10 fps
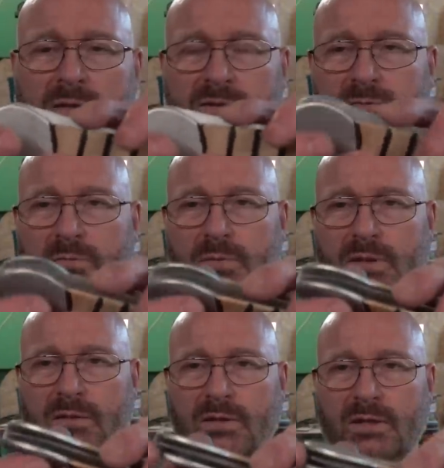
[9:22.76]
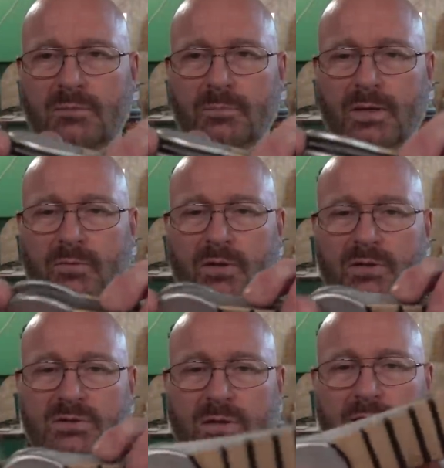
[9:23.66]
this would mean that I would
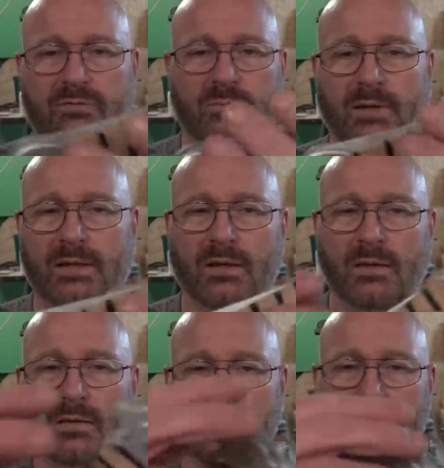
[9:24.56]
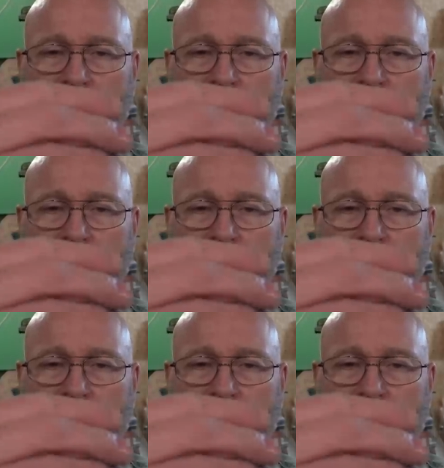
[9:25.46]
also have to make the